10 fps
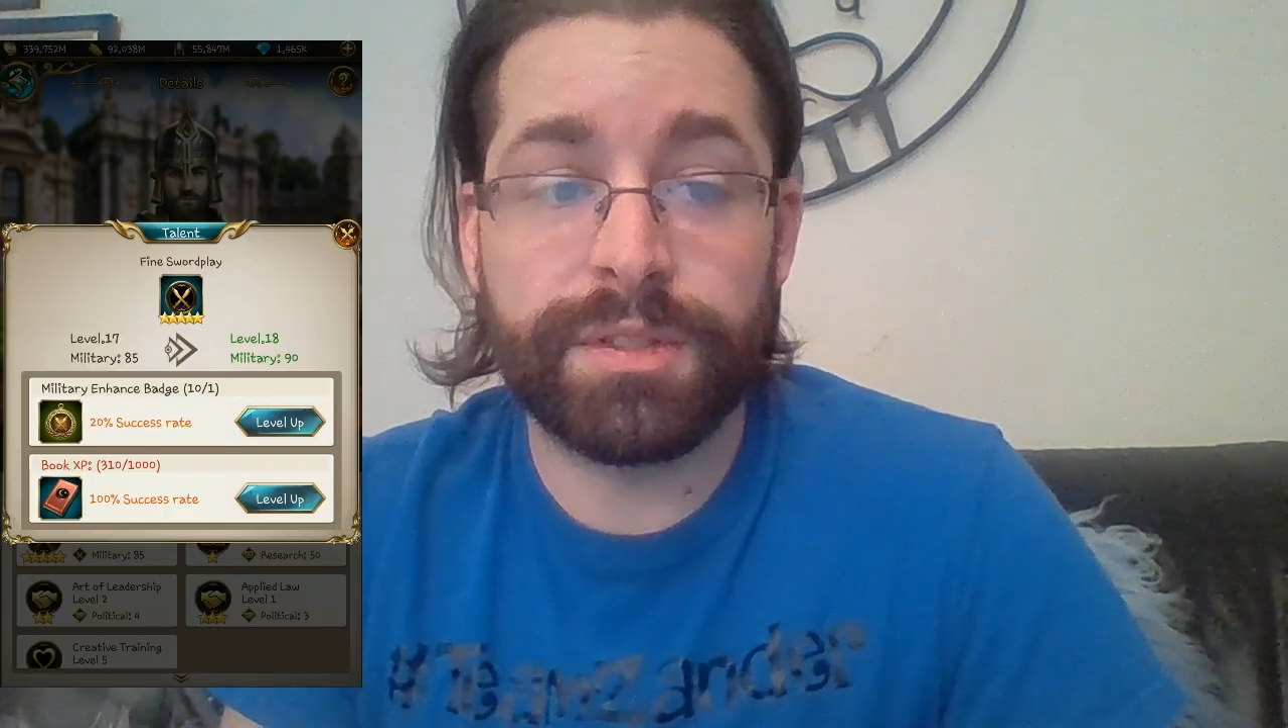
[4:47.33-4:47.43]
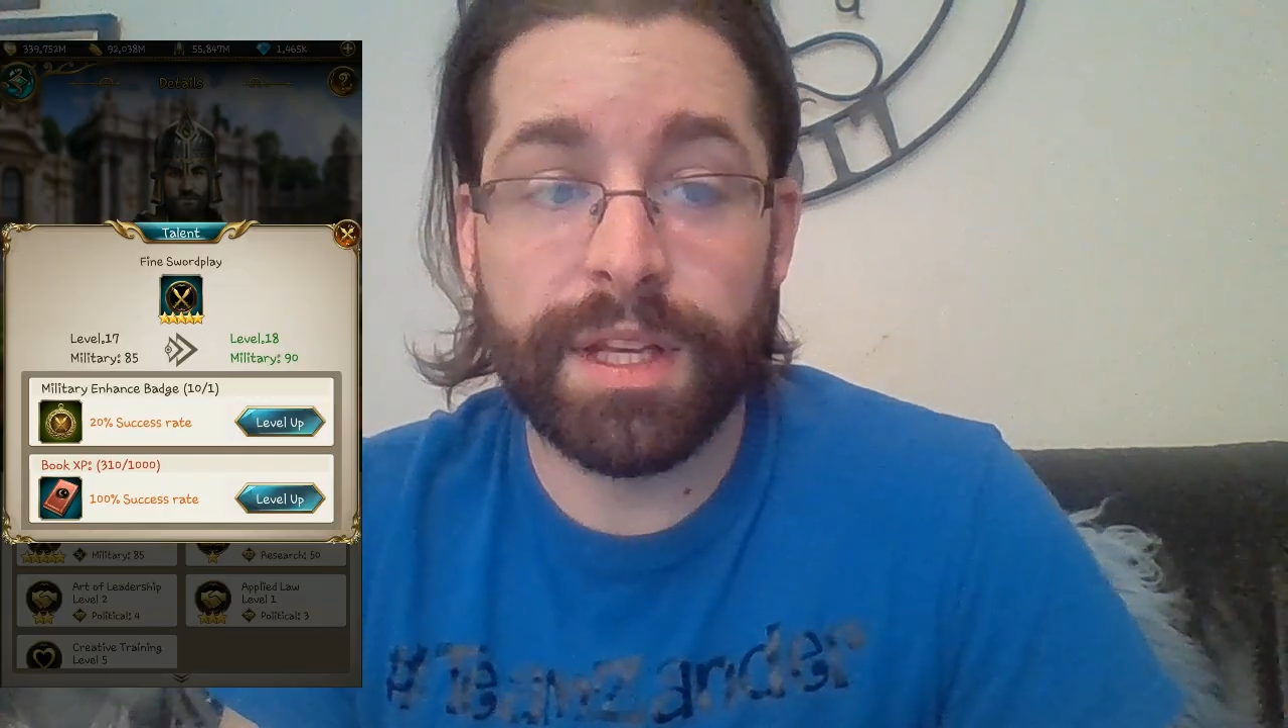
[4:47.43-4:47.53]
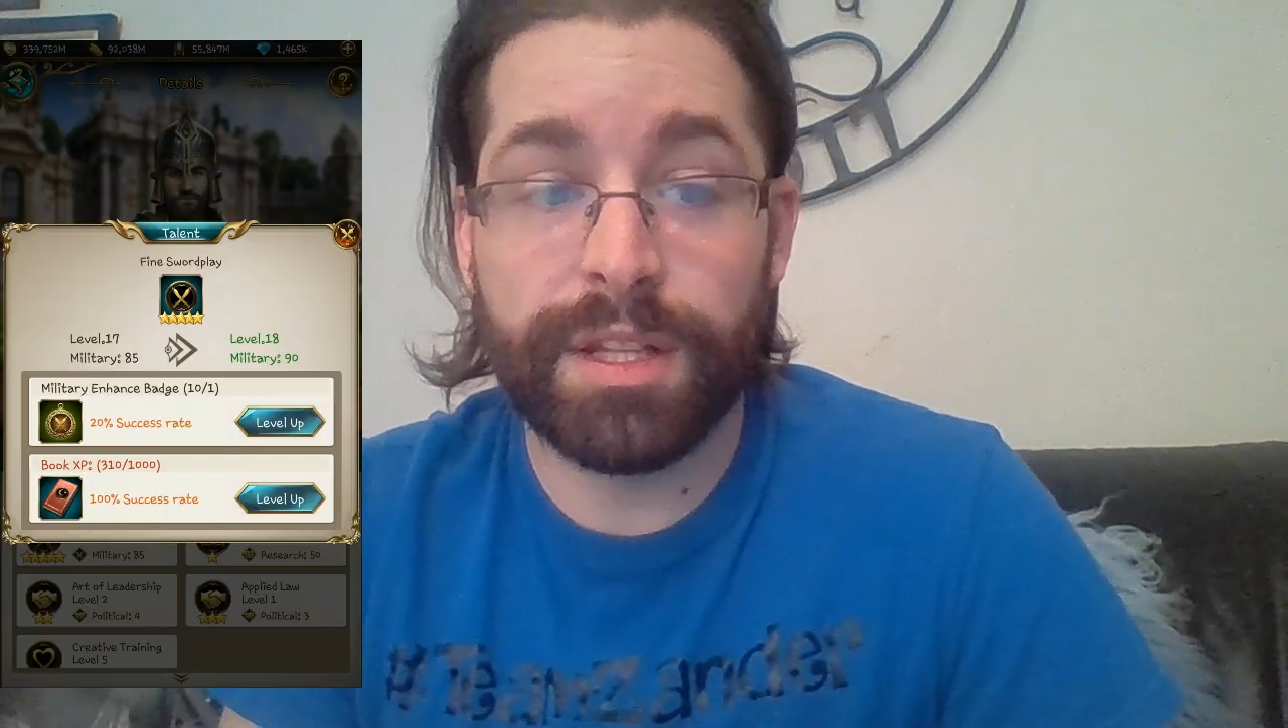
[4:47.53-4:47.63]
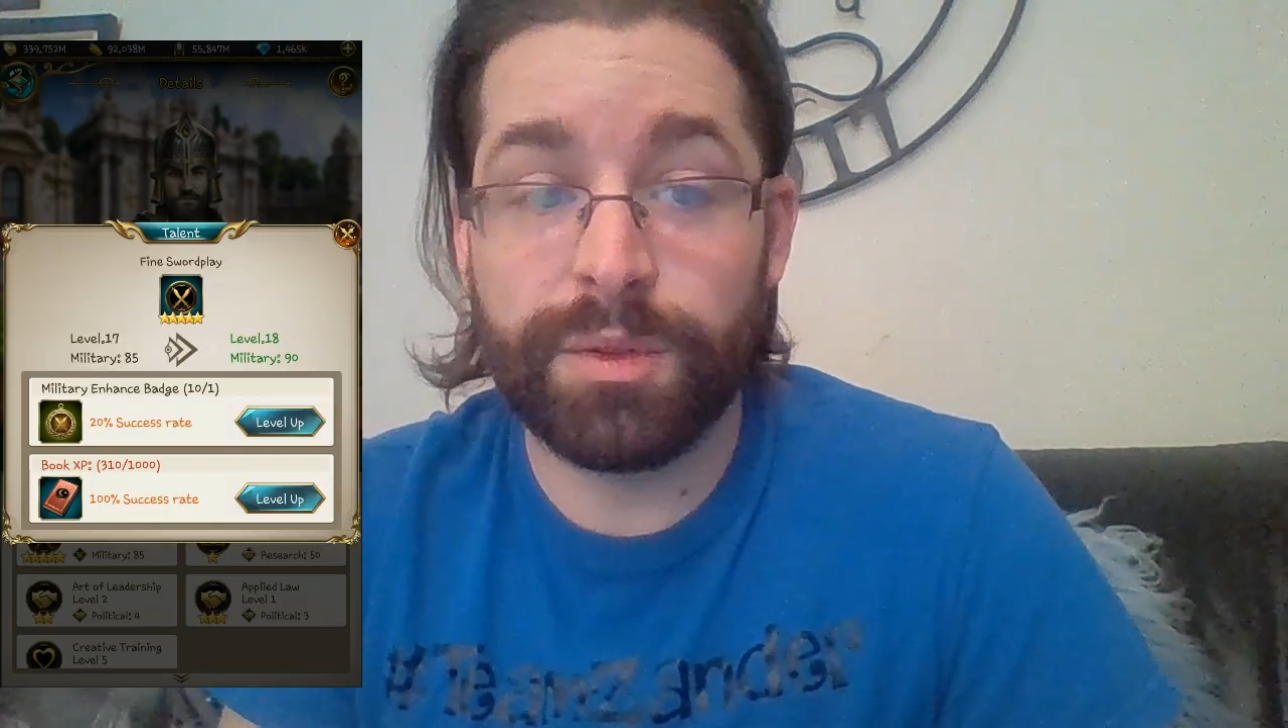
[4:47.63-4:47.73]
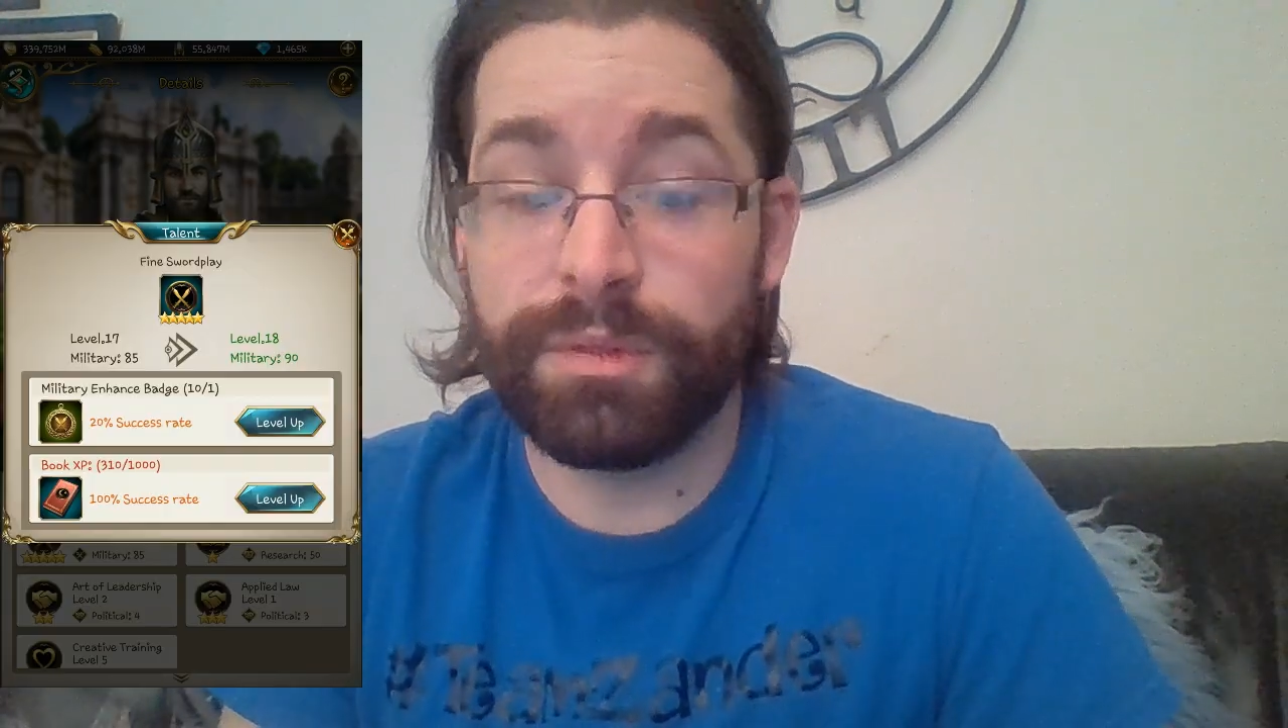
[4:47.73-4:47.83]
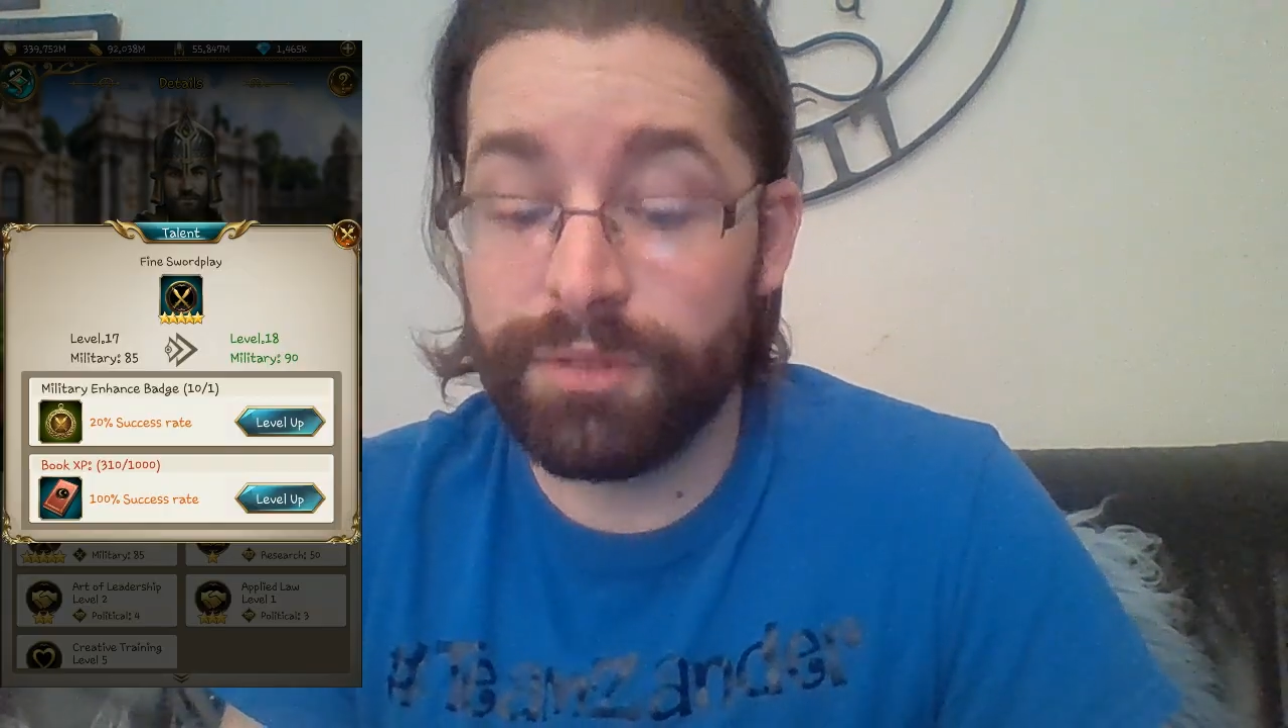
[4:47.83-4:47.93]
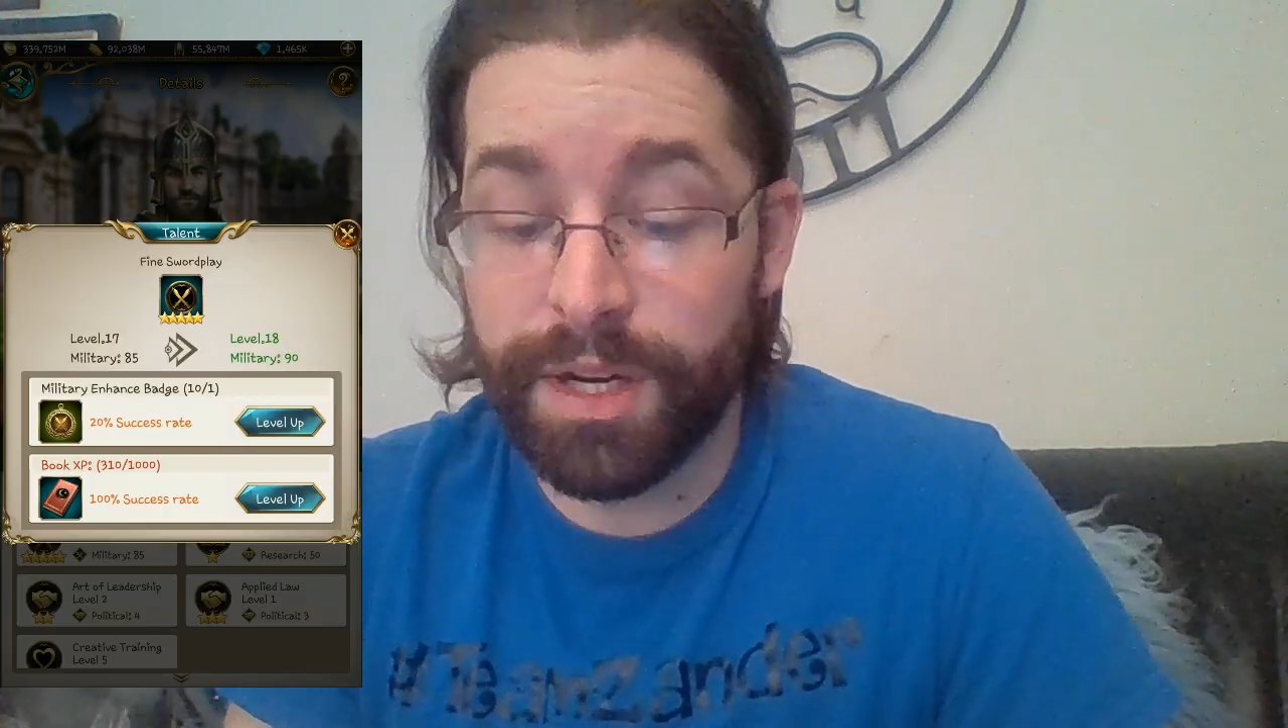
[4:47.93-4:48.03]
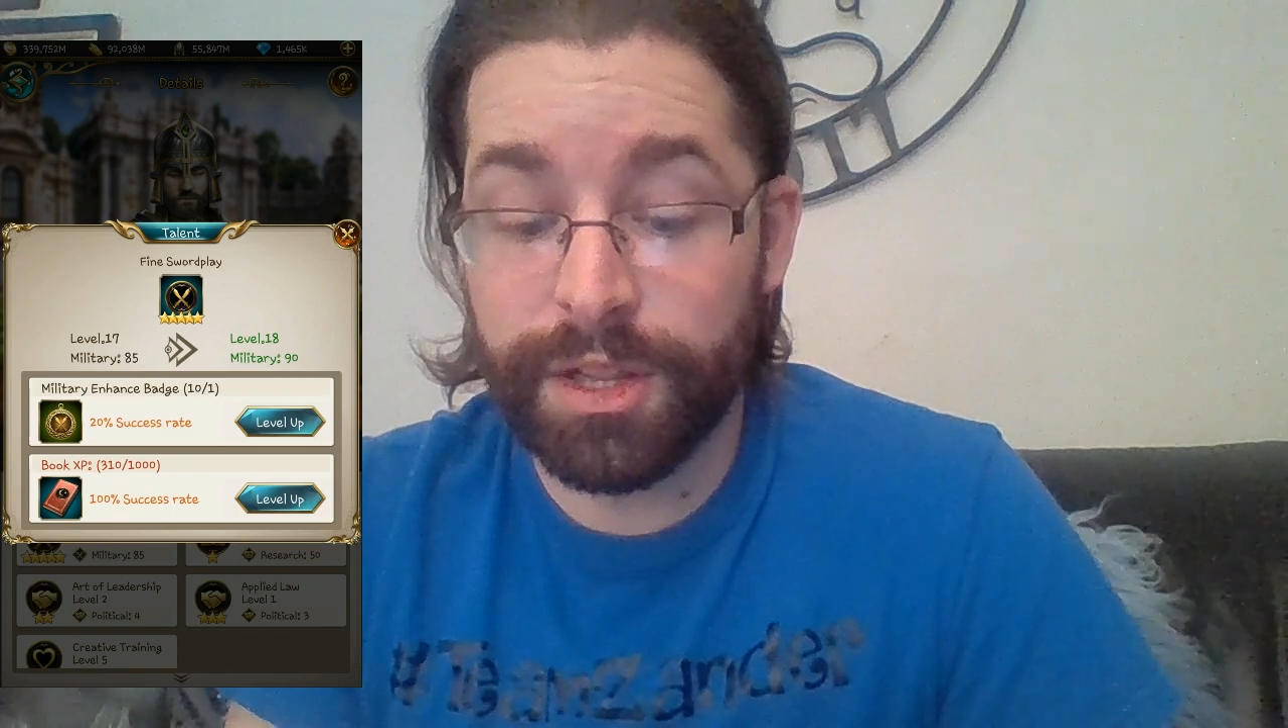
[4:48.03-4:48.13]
take you a very